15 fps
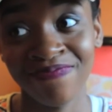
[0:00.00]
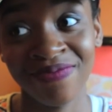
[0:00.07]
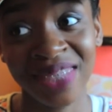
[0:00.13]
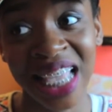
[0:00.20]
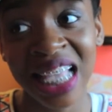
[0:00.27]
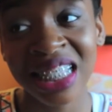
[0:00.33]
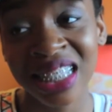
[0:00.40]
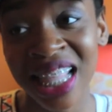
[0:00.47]

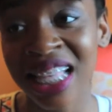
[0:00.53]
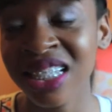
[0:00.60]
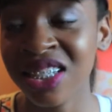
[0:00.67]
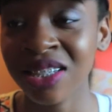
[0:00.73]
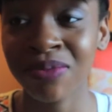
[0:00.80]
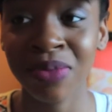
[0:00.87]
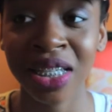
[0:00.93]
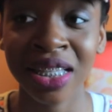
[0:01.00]
That's
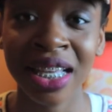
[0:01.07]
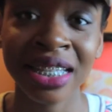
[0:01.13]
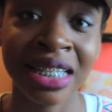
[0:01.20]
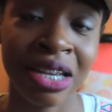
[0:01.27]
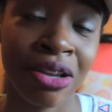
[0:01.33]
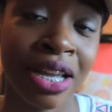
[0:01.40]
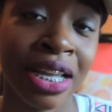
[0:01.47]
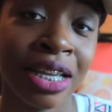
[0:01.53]
just me. That's
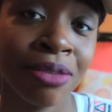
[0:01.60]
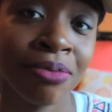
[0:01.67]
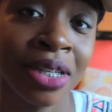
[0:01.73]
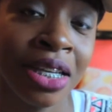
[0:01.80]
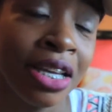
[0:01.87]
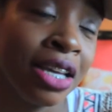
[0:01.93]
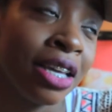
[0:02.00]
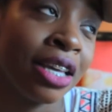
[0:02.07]
how I am.
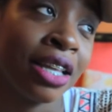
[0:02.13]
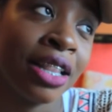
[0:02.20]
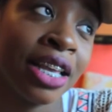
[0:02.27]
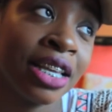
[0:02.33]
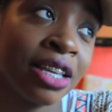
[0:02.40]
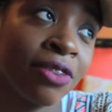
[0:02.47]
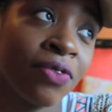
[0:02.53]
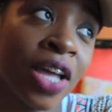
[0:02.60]

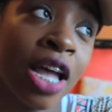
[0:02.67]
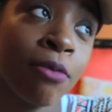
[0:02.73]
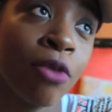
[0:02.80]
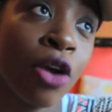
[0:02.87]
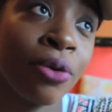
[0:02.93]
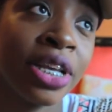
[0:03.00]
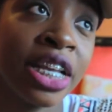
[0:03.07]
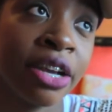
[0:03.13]
If I'm
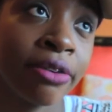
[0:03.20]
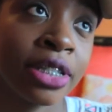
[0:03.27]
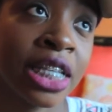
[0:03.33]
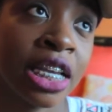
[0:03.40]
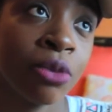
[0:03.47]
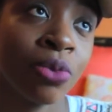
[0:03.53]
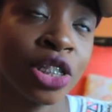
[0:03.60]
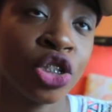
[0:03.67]
already
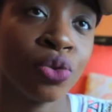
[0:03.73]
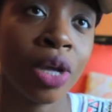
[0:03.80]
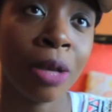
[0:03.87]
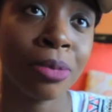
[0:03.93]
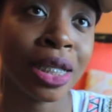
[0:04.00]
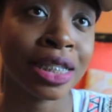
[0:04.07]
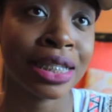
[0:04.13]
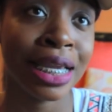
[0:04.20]
irritated with you,
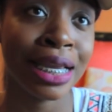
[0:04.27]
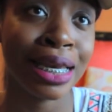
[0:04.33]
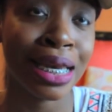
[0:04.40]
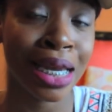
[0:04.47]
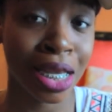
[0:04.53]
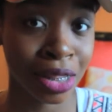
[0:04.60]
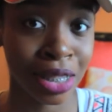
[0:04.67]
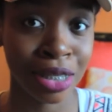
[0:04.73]
I'm not saying
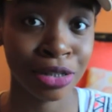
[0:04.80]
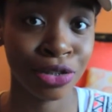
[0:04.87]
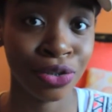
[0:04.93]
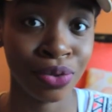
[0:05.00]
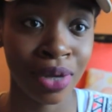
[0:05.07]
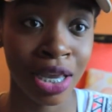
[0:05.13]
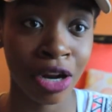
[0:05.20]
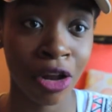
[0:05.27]
nothing to you at